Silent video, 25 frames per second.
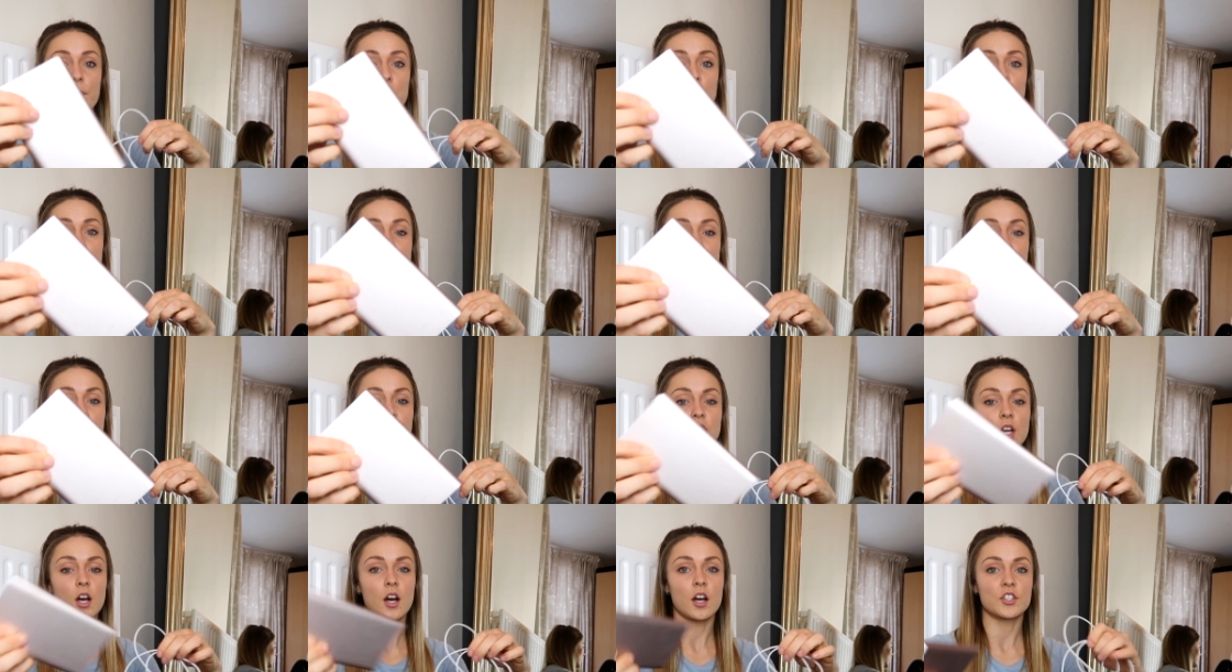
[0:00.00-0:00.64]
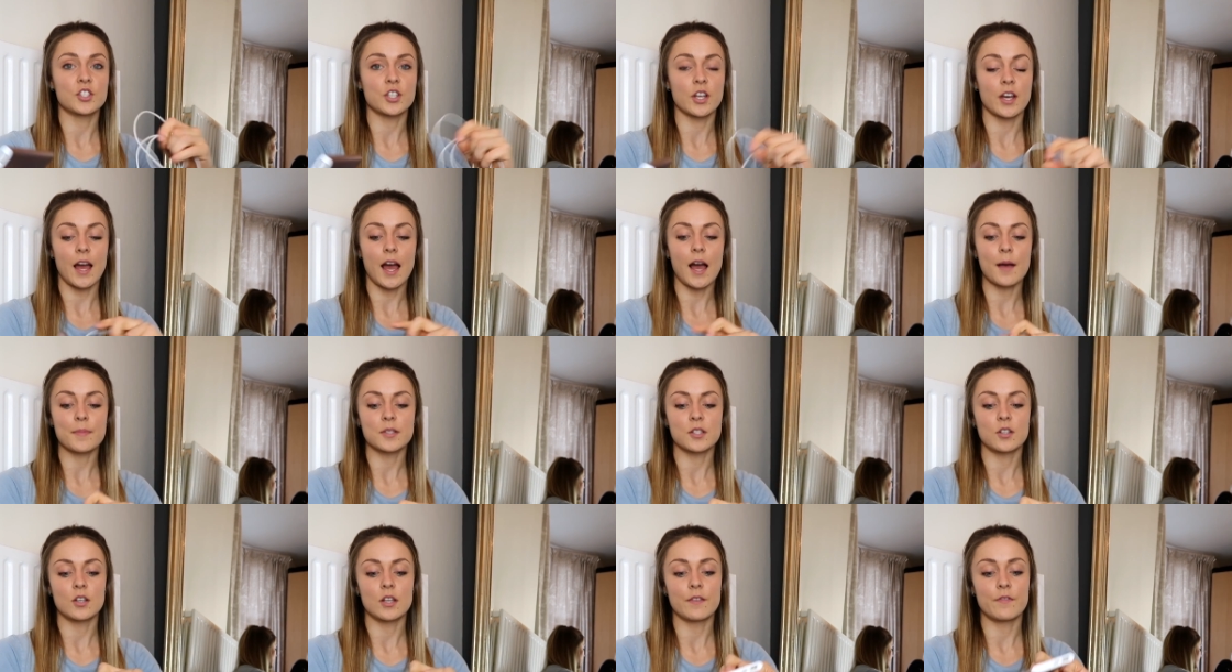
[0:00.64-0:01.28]
Portable charger,
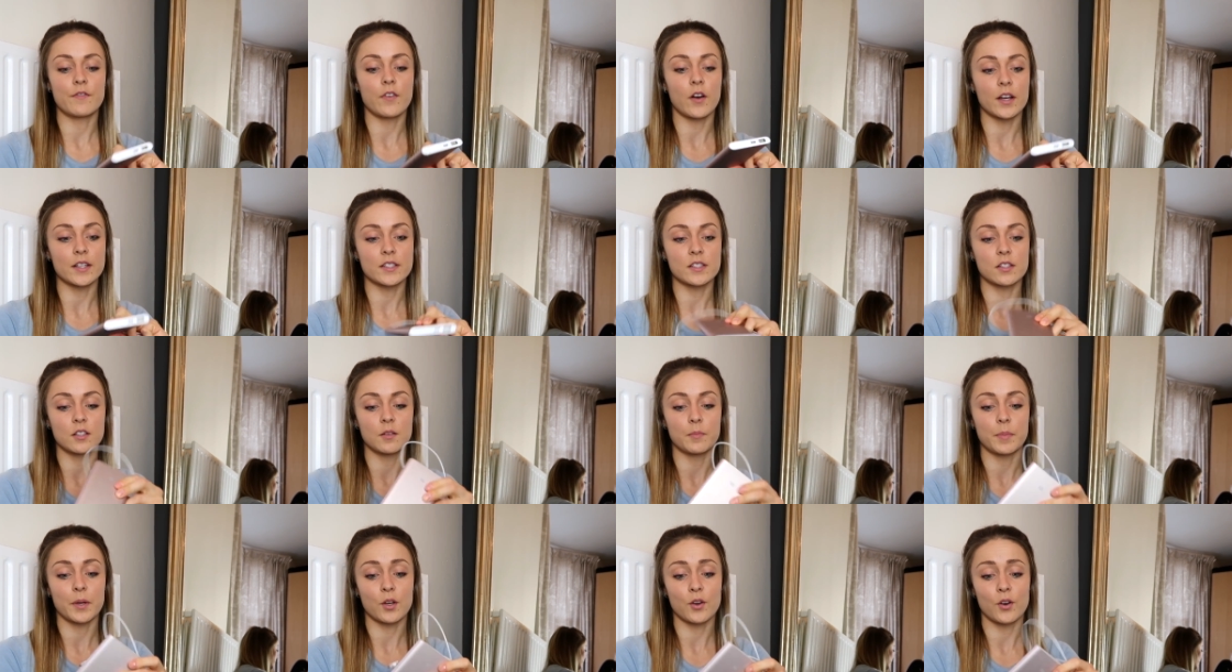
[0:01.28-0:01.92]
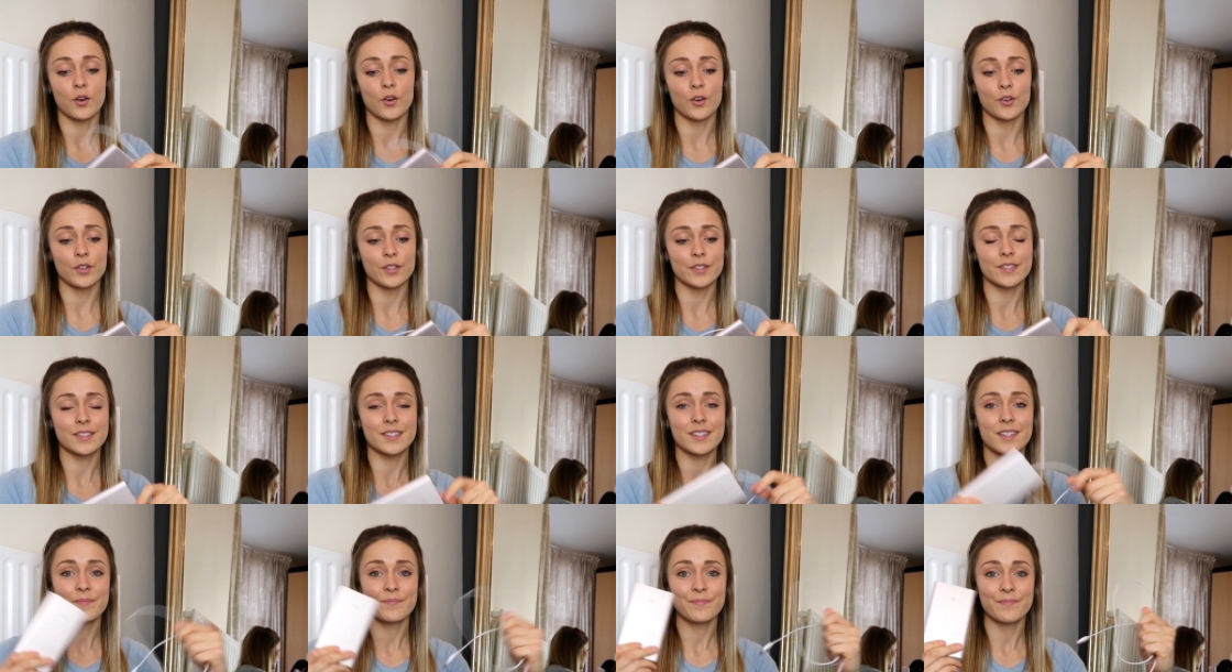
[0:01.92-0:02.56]
absolutely vital
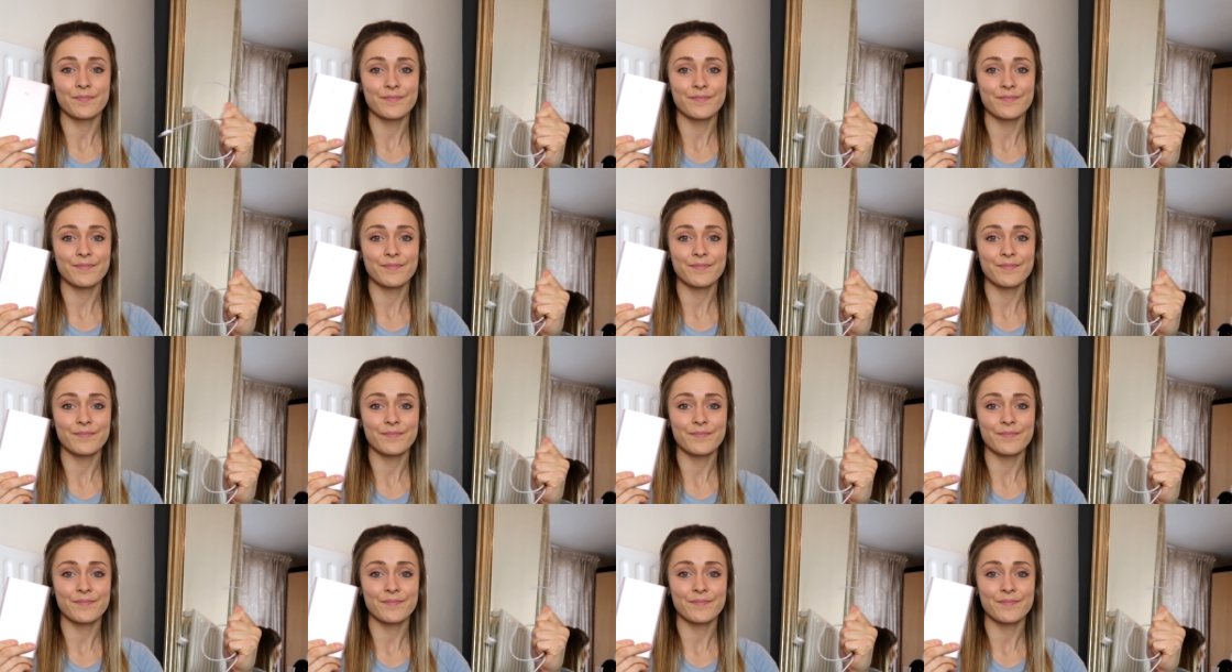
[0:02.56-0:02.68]
because